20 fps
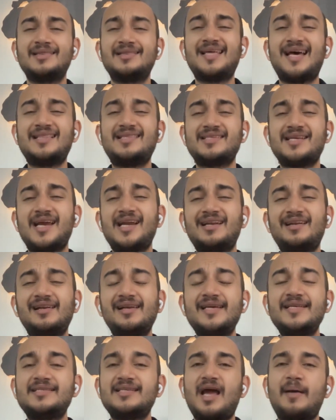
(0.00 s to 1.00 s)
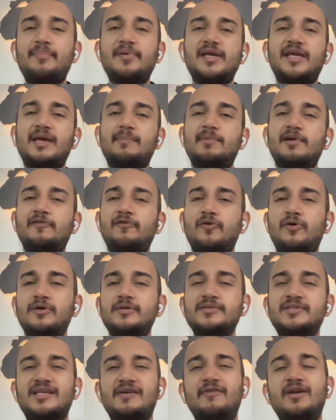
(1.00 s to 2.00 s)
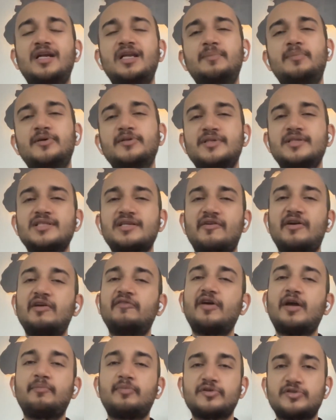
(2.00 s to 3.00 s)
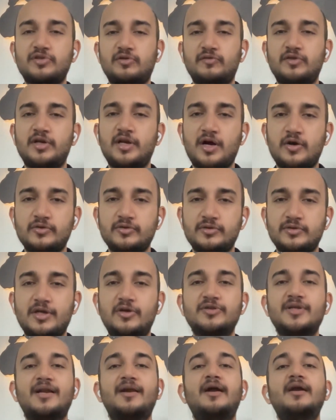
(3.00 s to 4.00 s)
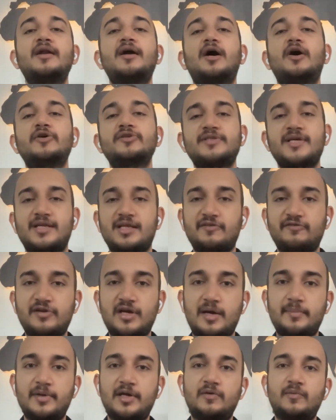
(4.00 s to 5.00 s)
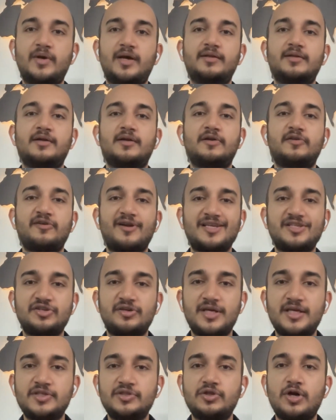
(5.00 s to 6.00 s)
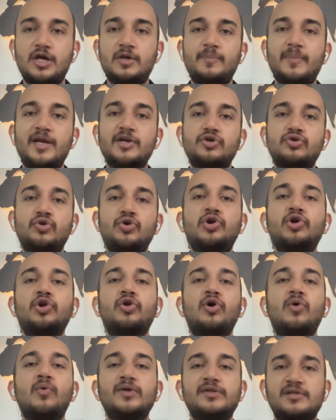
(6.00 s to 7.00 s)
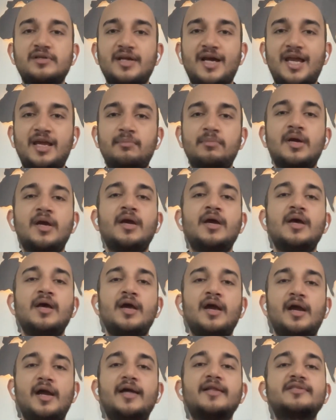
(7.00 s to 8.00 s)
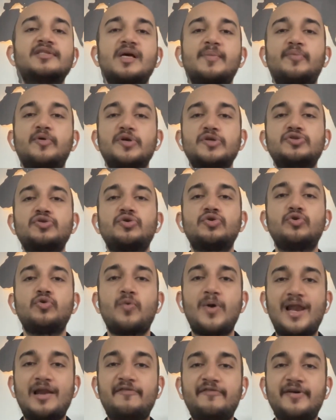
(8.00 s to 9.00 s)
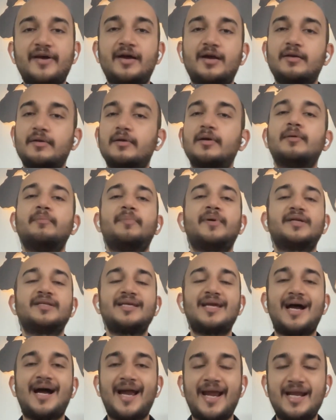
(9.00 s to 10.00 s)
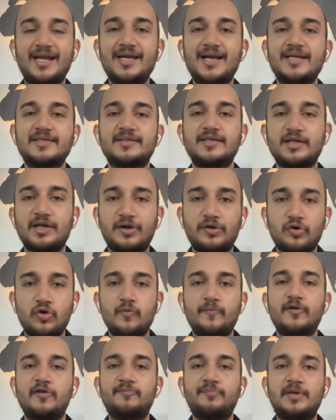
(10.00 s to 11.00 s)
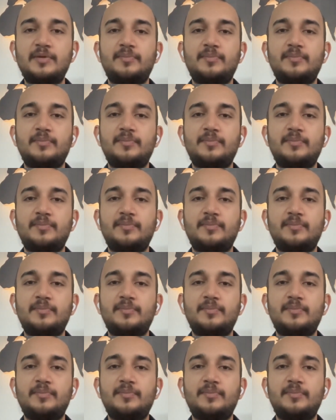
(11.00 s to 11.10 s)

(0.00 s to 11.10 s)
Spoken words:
That's at least applicable for 70%, 75% of the DAO. Now, there are DAOs that have come in where the treasury is not meant to grow with time. It's supposed to do welfare. But the idea is that a group of